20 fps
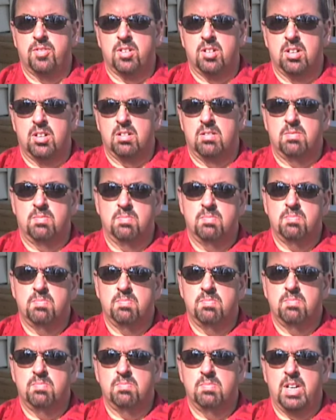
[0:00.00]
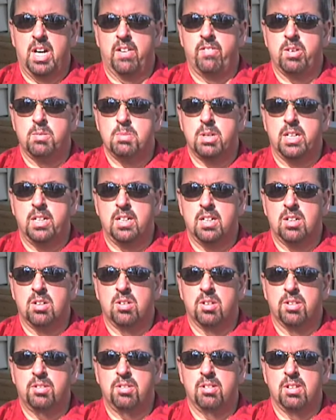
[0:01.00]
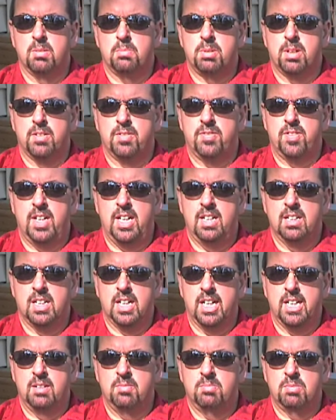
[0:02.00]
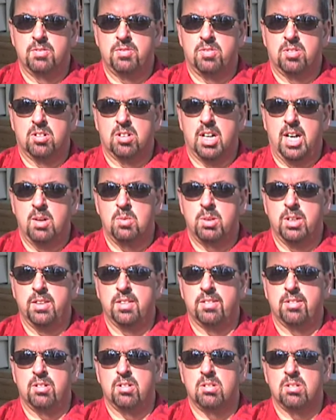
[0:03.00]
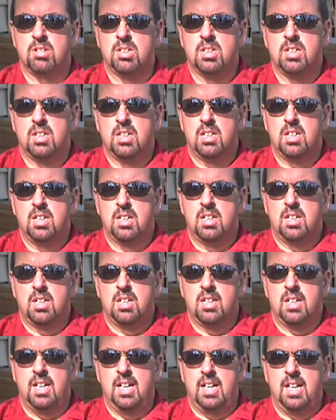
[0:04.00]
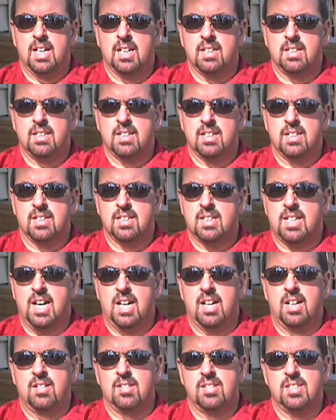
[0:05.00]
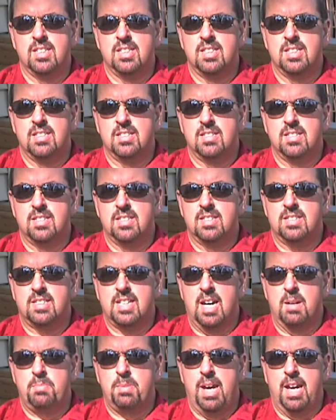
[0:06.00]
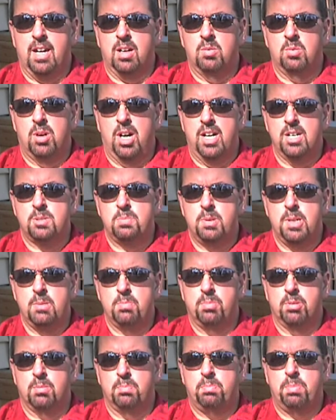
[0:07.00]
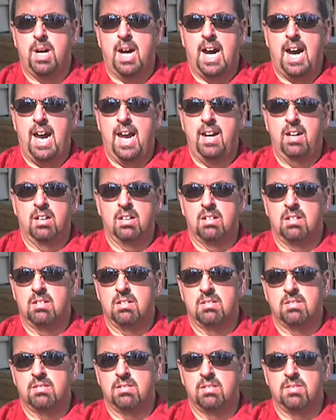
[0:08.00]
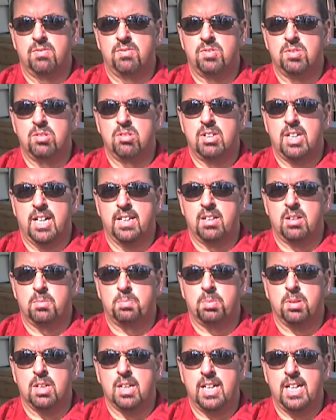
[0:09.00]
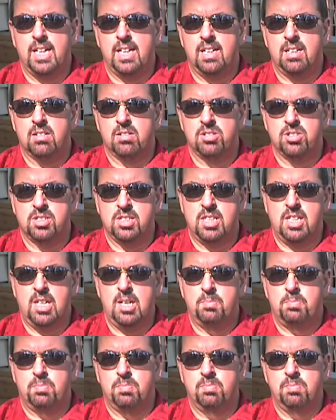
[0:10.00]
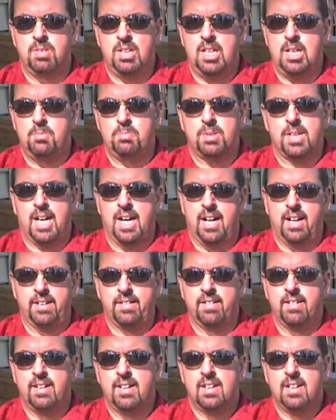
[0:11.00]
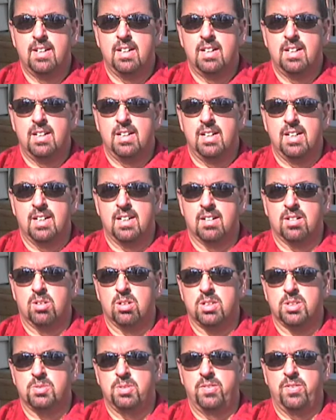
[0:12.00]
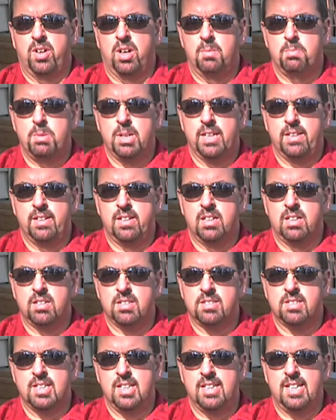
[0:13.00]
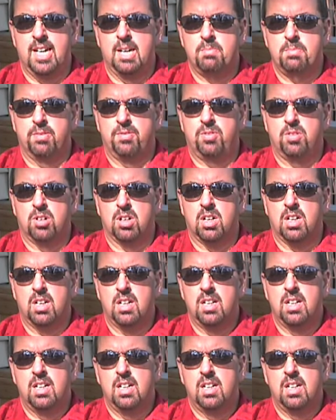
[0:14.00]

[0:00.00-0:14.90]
for everybody to go through the buffet line before I went through, and kind of sat back and watched people pile food on their plate, you know, just heaped on. And of course, we've all been there, seen that before.